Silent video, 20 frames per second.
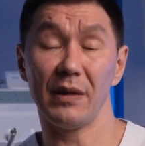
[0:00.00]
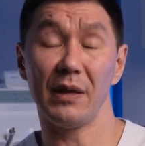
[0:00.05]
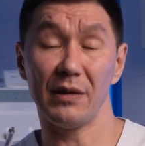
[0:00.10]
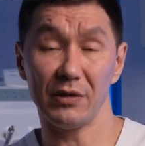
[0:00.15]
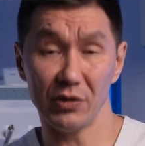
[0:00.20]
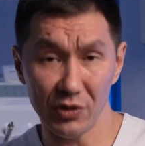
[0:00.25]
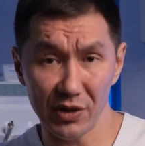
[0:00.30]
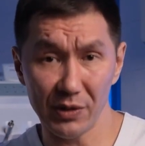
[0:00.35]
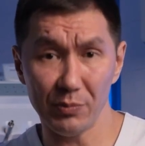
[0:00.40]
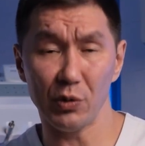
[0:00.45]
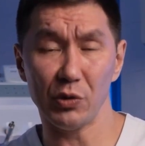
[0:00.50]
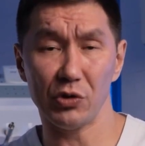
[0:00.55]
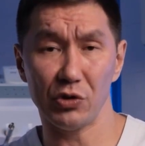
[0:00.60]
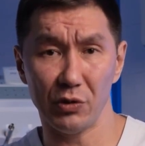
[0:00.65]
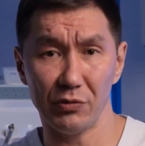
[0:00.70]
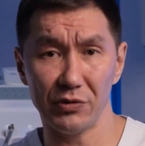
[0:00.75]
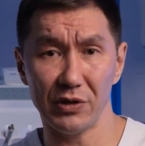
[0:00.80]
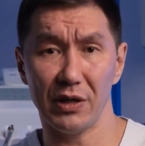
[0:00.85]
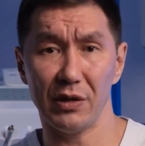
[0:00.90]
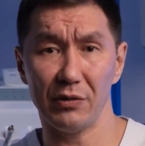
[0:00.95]
So they most
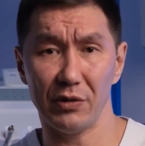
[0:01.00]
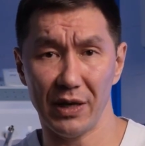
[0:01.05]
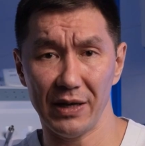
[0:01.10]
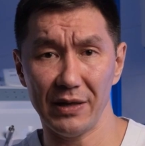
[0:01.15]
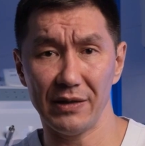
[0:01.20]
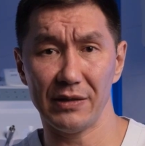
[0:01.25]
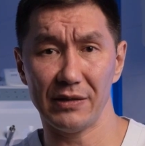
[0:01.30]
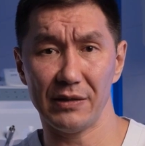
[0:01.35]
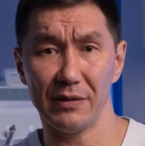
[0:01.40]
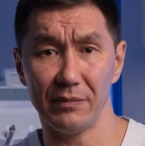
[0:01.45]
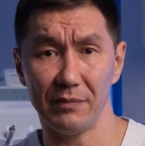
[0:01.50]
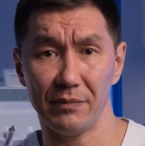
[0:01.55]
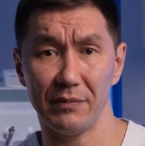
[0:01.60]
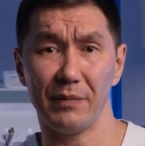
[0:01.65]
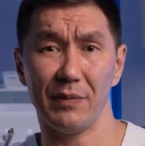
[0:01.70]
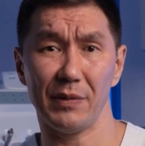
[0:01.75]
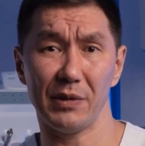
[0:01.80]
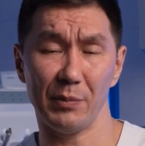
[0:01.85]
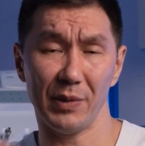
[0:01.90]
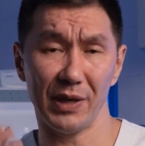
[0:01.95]
often arise.
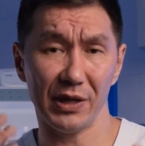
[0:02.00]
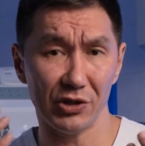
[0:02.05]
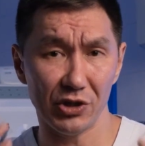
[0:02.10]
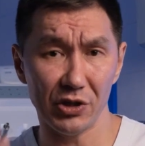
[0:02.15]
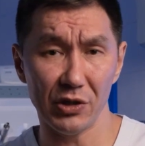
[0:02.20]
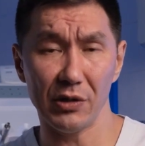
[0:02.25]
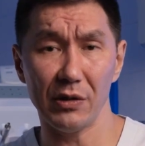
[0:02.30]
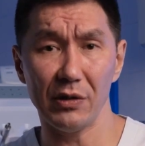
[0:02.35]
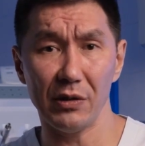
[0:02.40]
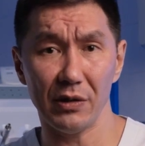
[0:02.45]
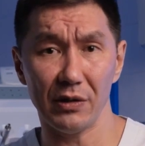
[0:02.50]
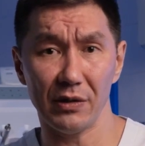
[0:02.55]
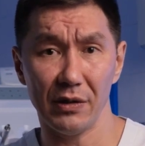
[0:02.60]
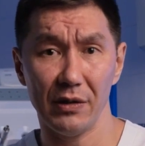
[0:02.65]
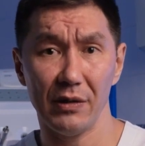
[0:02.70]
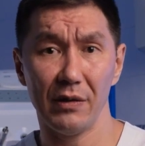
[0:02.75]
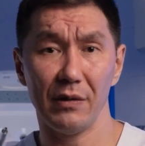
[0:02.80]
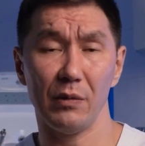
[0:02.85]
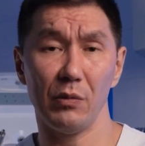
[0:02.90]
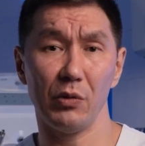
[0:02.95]
The patient
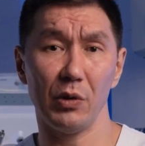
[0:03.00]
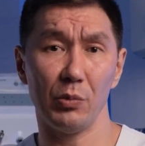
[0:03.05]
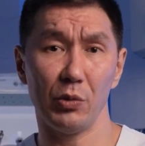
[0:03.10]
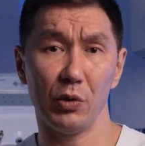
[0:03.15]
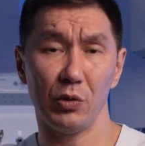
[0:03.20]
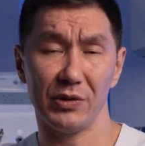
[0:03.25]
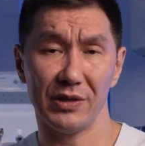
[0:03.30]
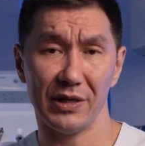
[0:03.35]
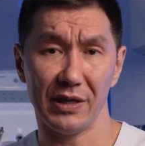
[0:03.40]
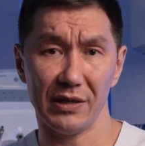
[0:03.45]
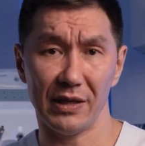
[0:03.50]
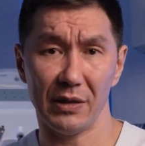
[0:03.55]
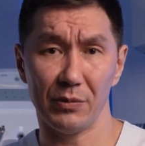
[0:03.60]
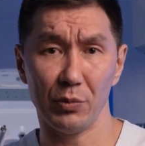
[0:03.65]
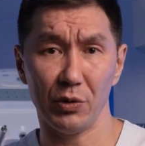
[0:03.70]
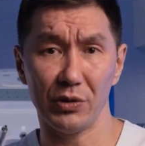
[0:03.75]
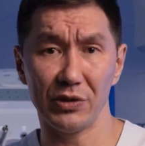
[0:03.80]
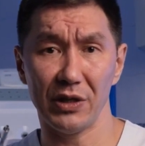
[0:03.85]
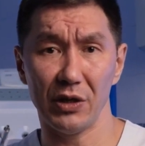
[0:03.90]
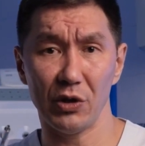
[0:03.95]
removes it and
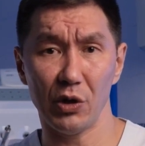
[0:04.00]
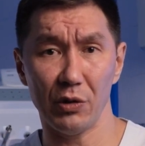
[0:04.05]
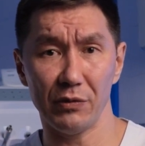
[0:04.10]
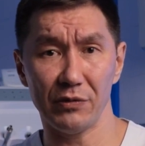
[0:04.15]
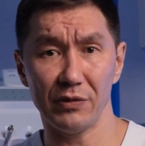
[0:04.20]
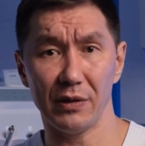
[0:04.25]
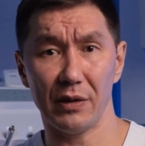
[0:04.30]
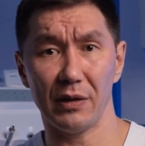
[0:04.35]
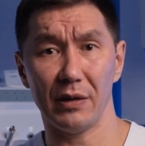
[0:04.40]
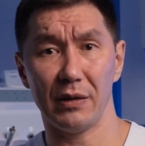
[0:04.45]
puts it off